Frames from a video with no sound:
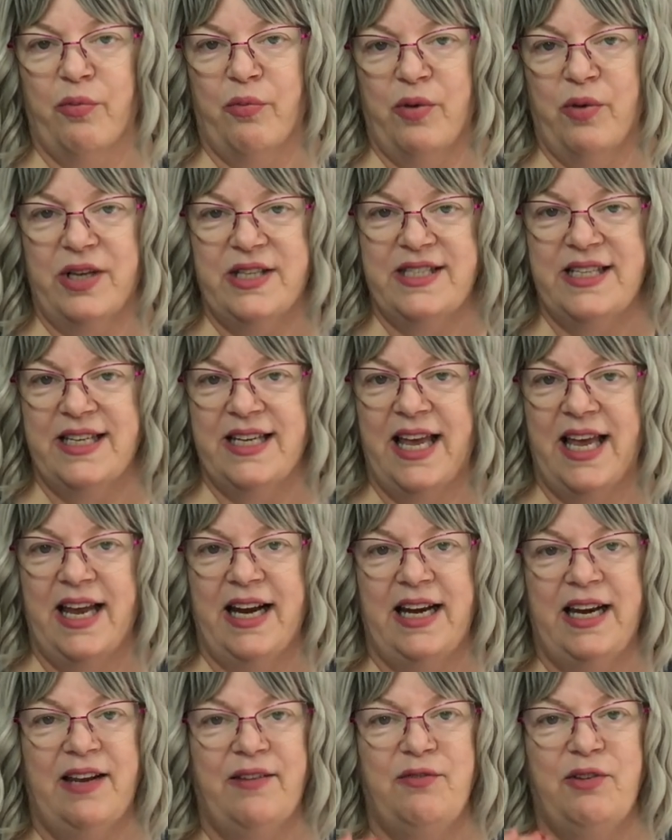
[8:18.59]
Once
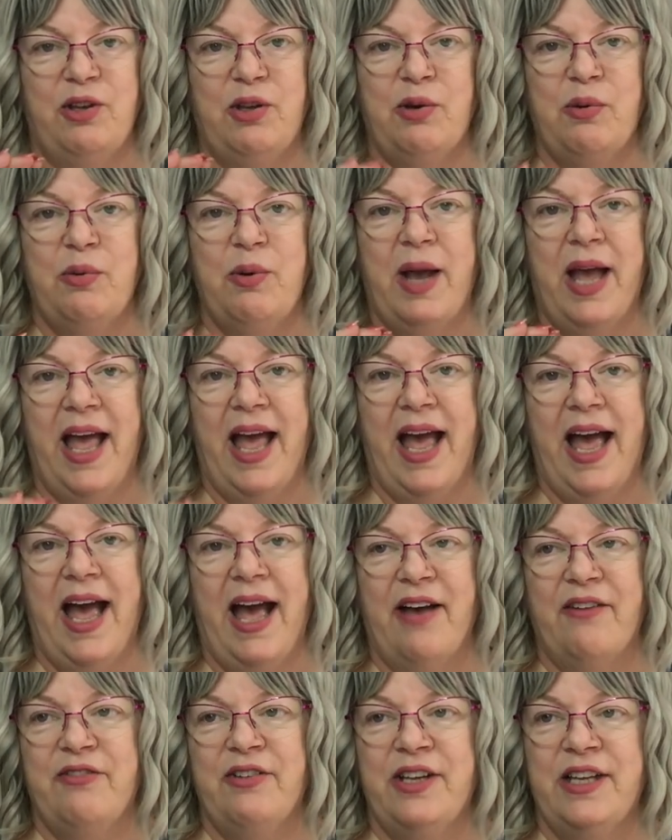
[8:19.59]
again, if you
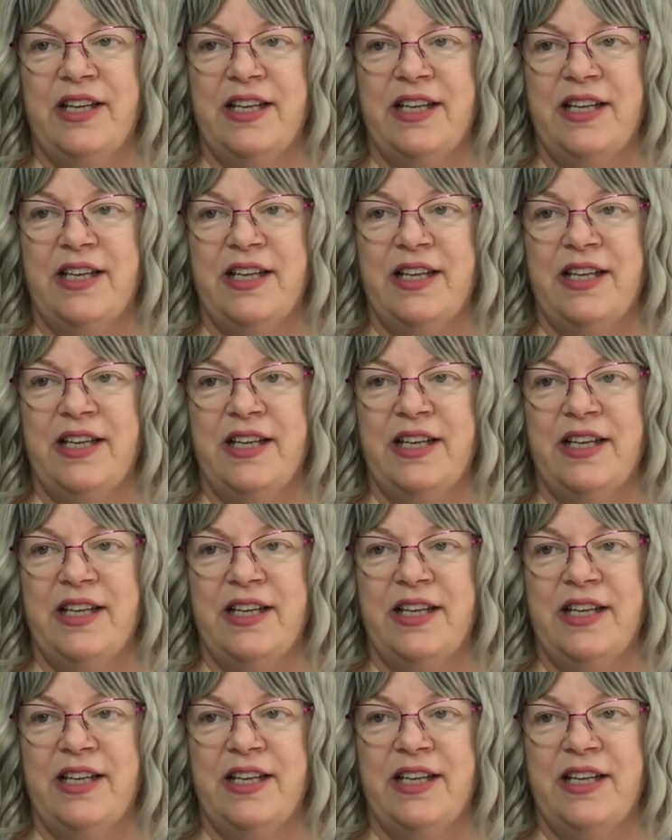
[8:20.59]
have